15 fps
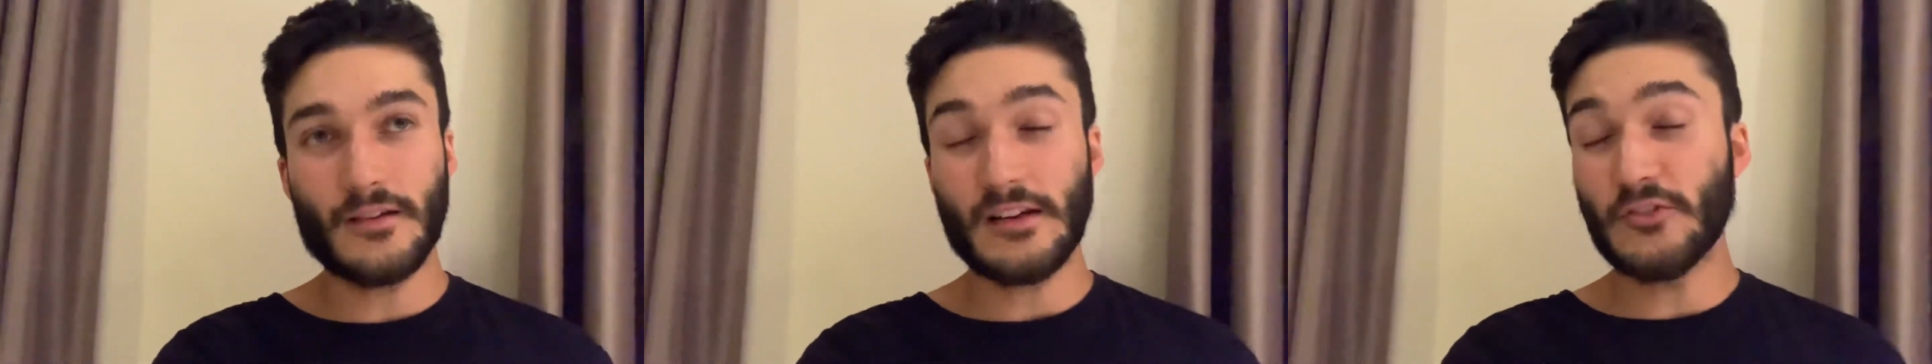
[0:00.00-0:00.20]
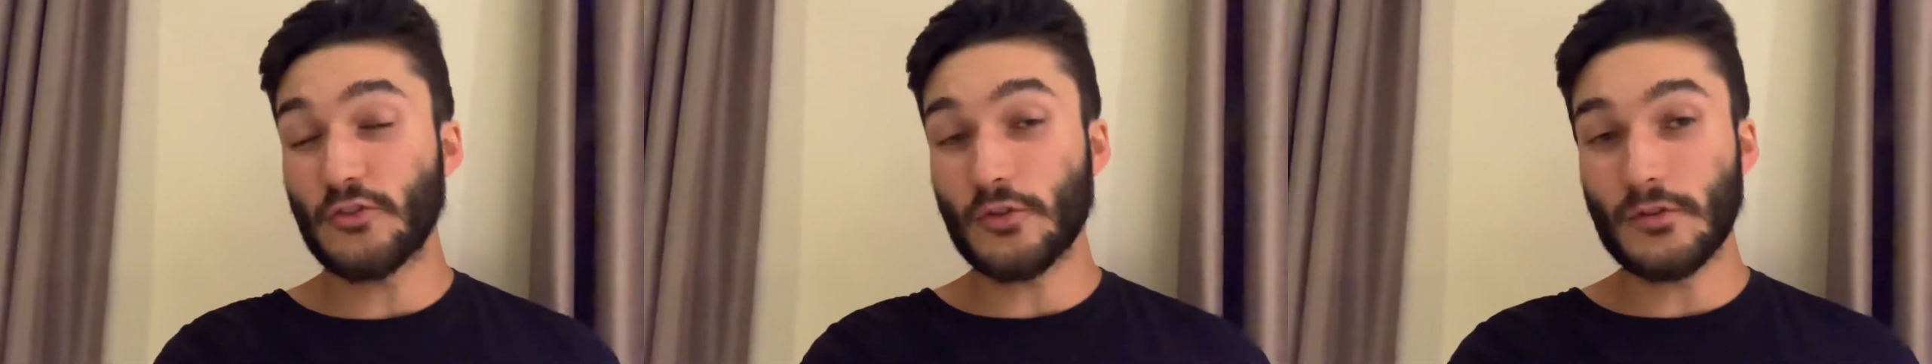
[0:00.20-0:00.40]

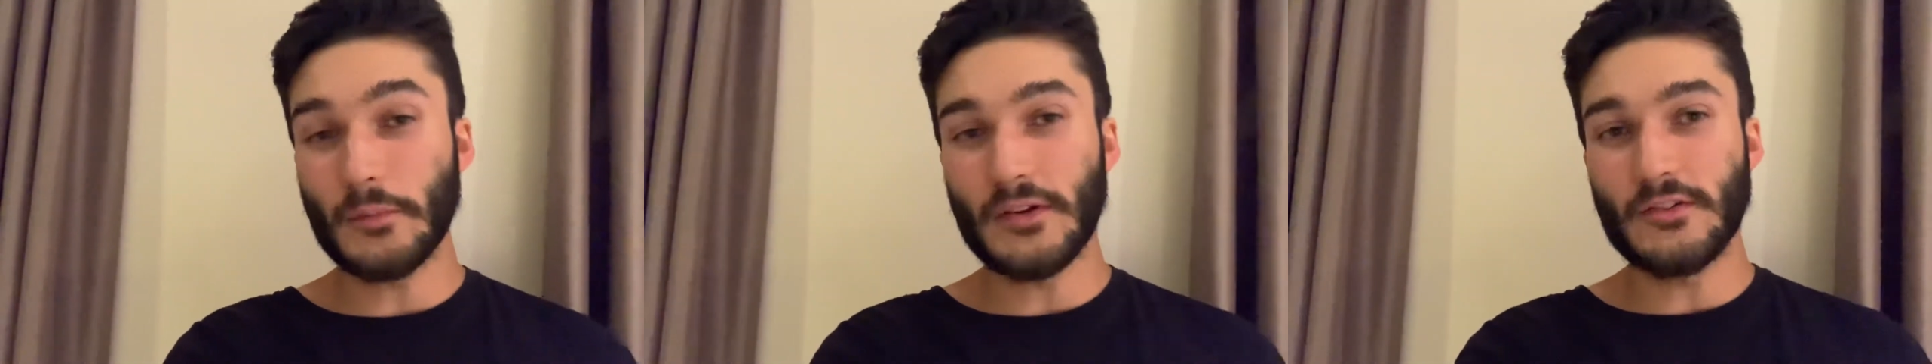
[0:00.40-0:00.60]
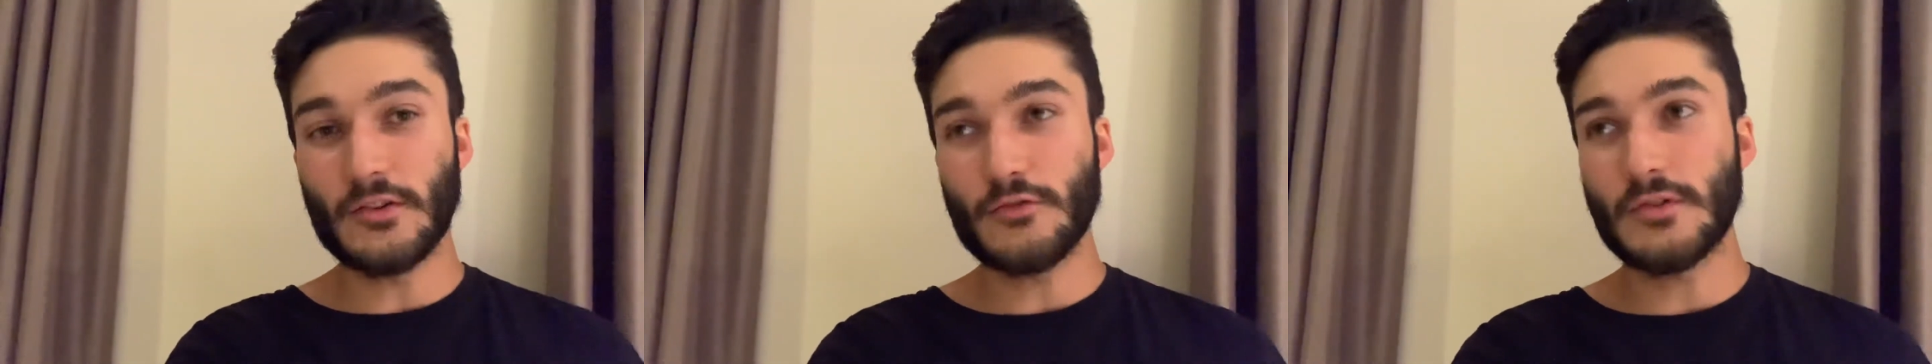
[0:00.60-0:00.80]
I actually
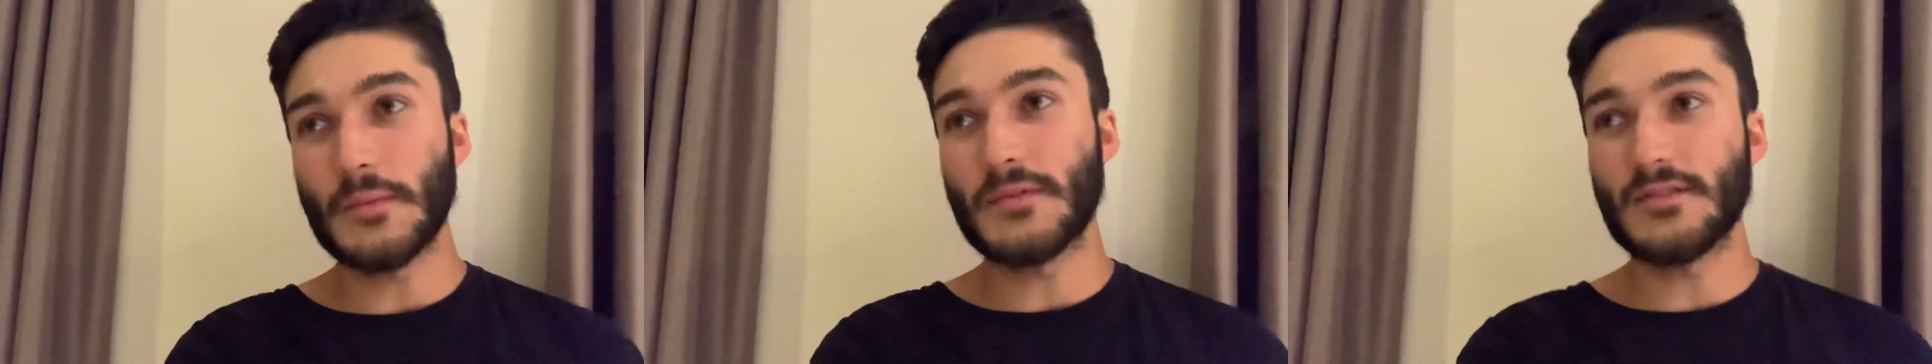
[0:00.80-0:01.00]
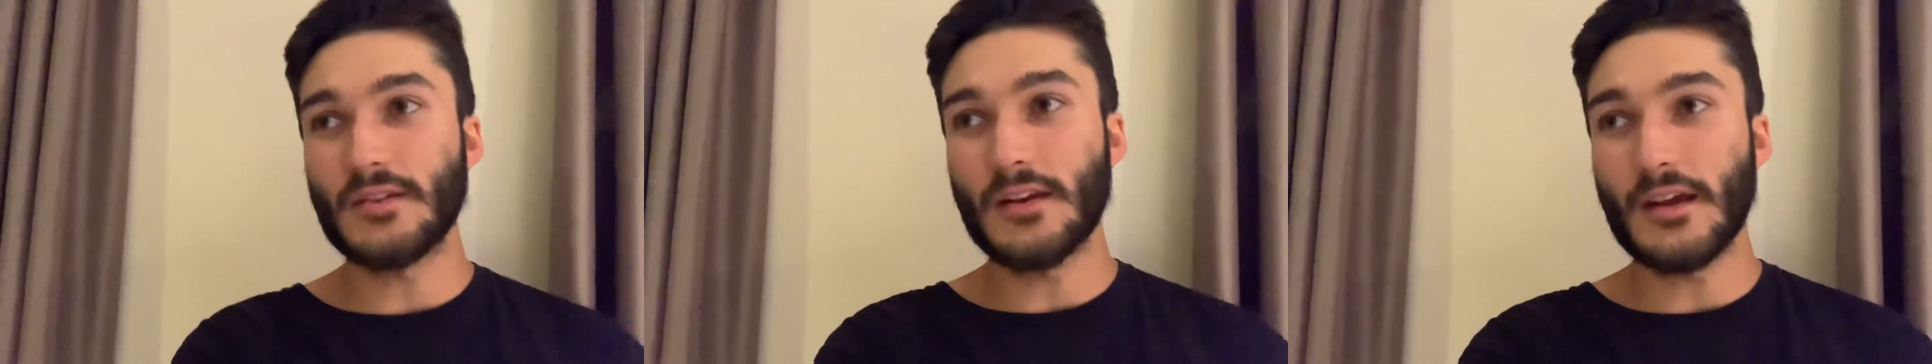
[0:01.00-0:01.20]
went to
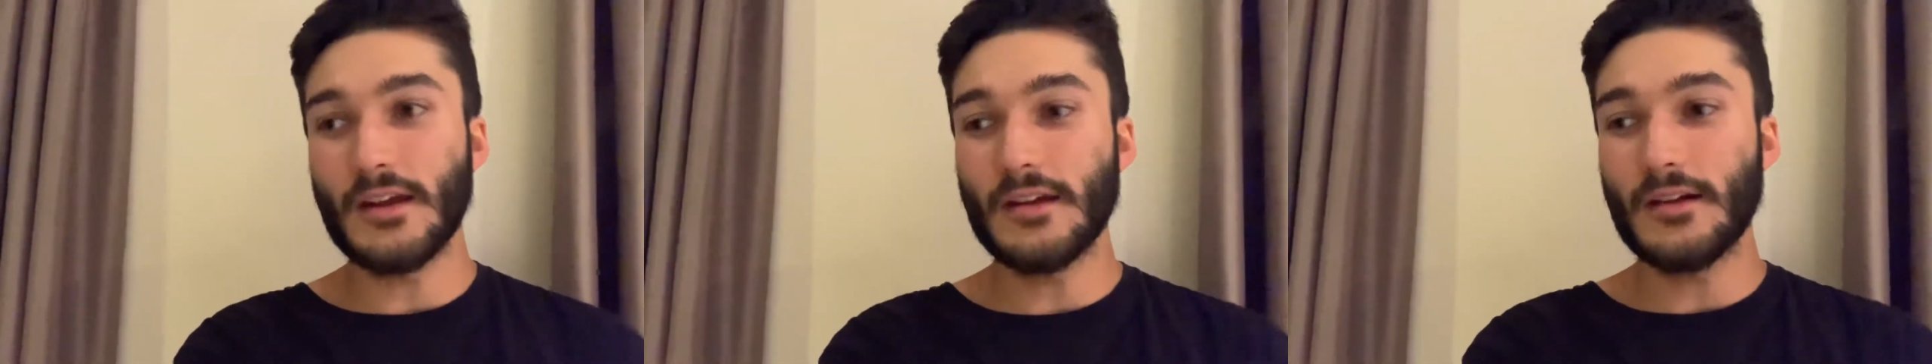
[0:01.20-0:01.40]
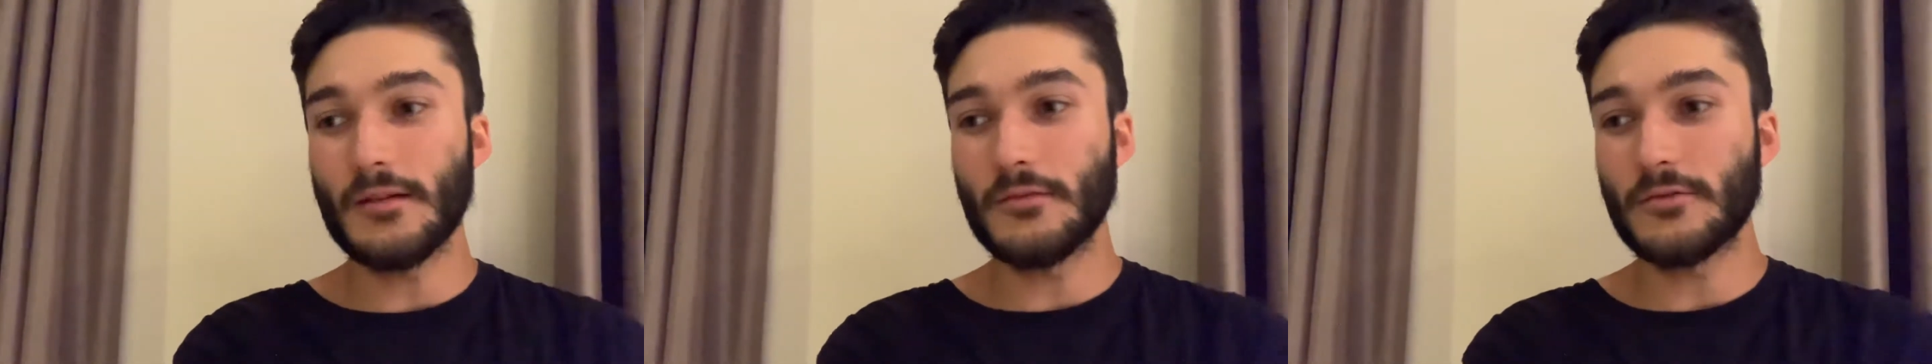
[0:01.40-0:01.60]
Cribbs today,